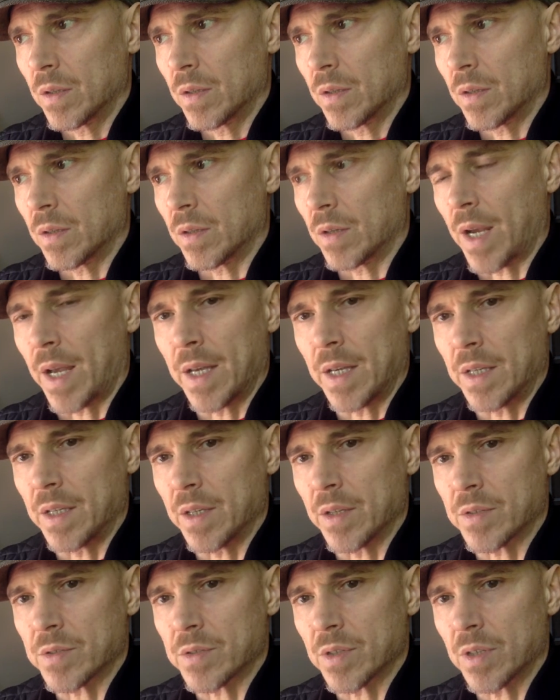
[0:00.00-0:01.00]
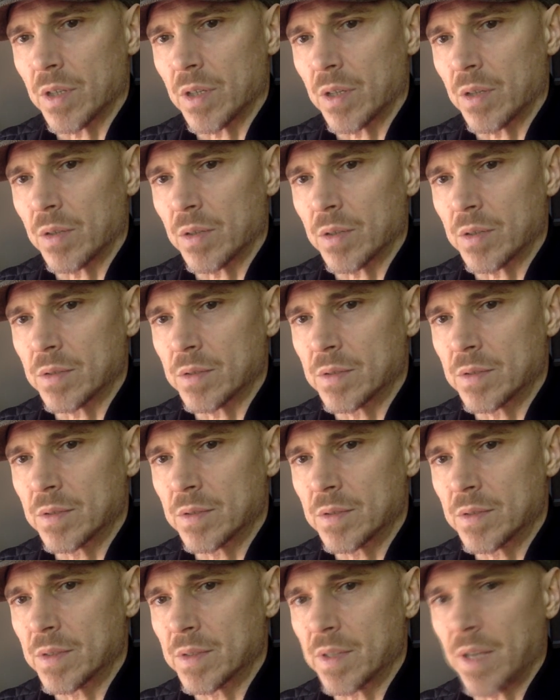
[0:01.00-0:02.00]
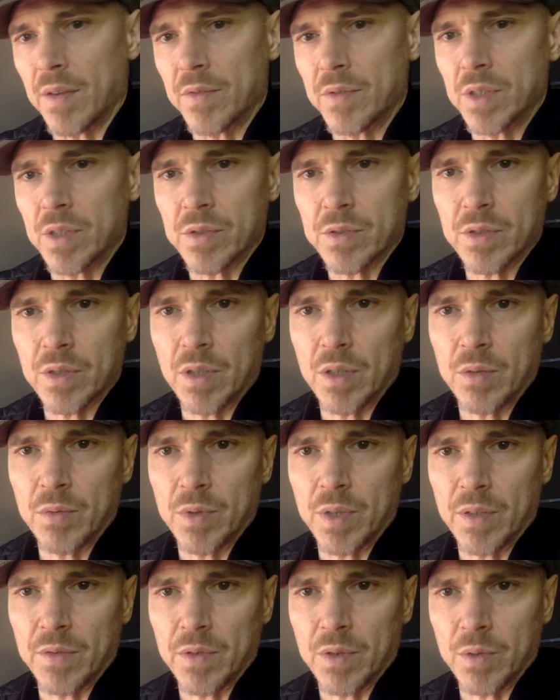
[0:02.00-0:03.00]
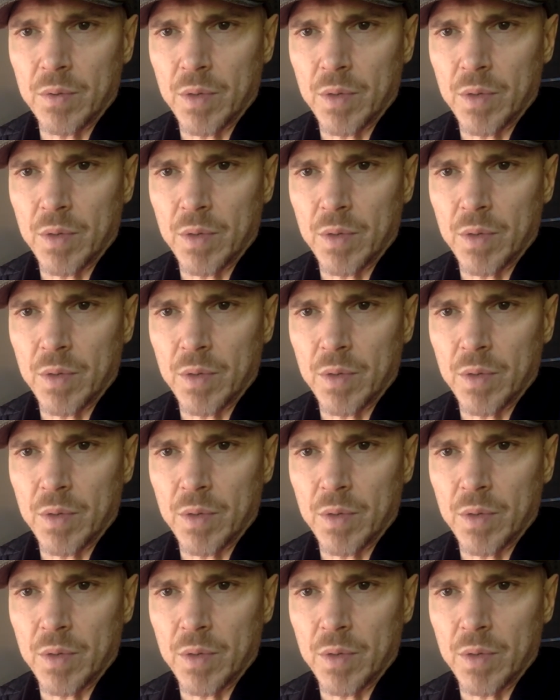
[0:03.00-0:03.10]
Or 8 years ago, or 7 years ago, whenever it